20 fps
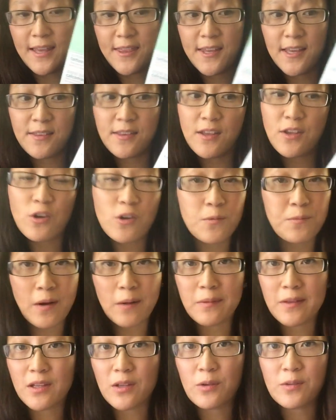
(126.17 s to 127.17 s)
I think that you could
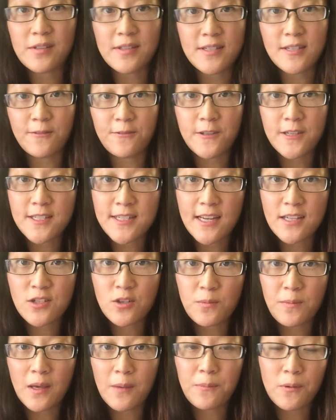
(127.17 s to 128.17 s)
probably use a different
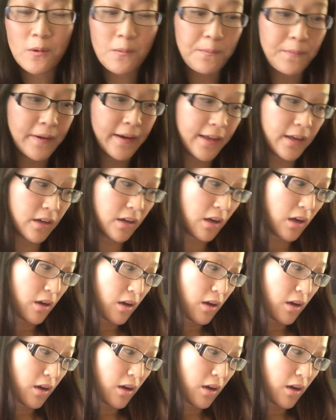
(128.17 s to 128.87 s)
tattoo paper, but